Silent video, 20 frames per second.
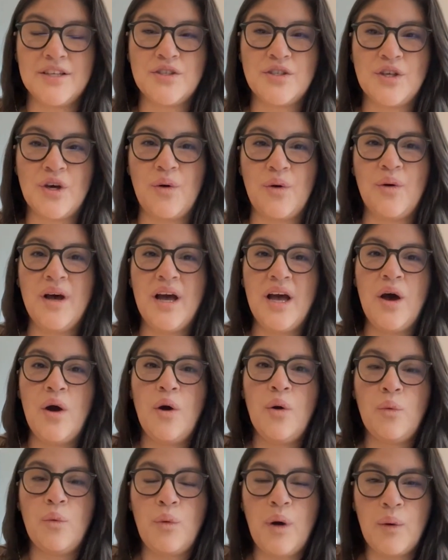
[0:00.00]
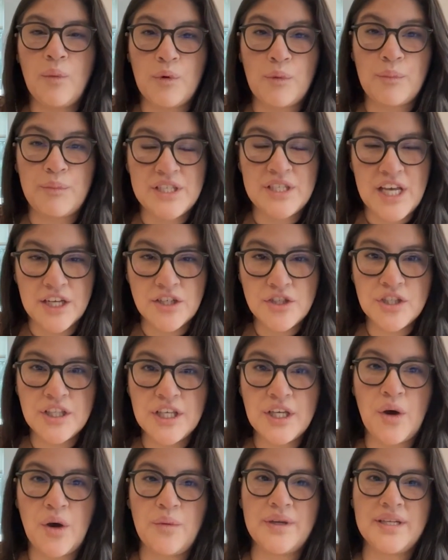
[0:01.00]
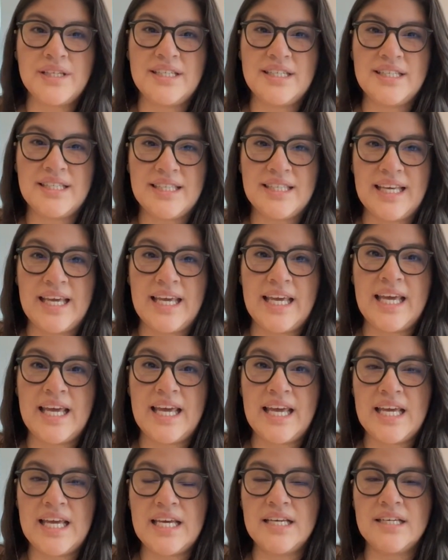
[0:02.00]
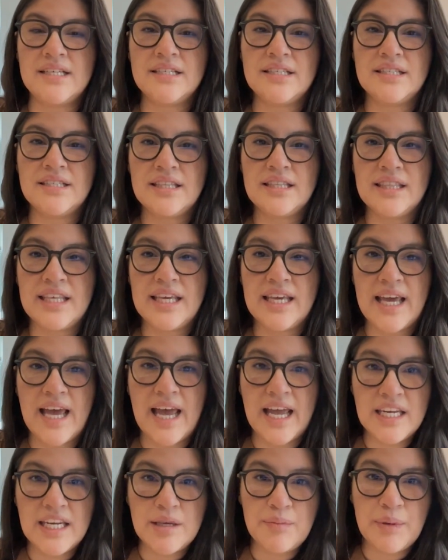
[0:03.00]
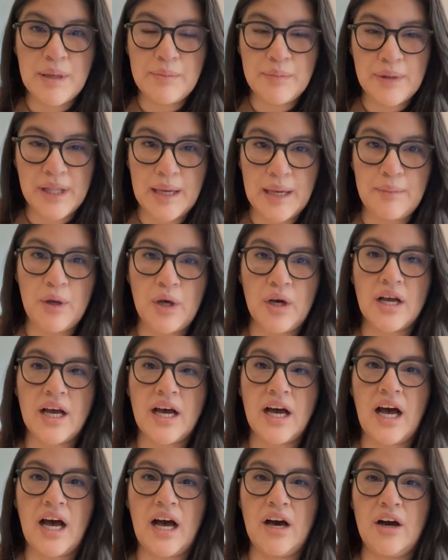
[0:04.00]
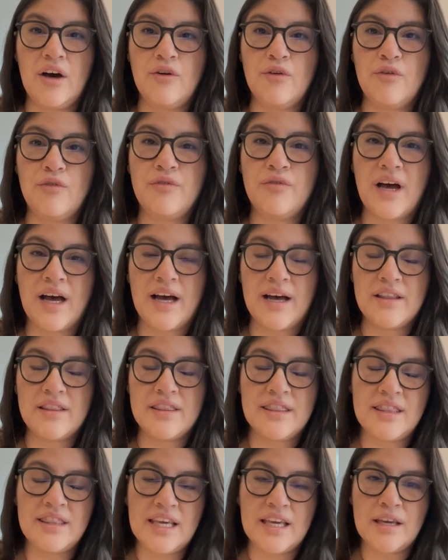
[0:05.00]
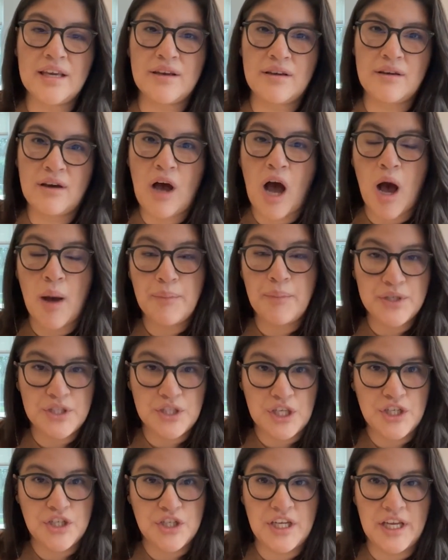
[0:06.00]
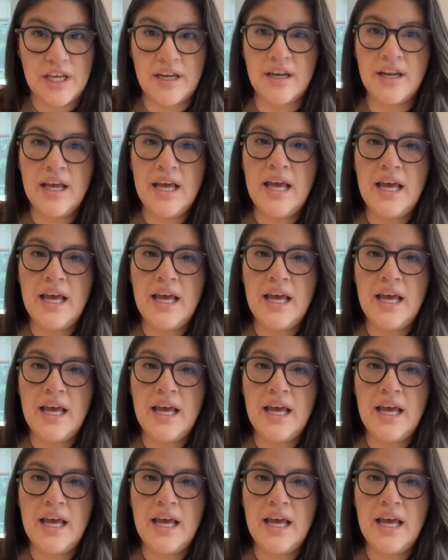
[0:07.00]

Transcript: So what we're potentially going to see is the NDP playbook of the opposition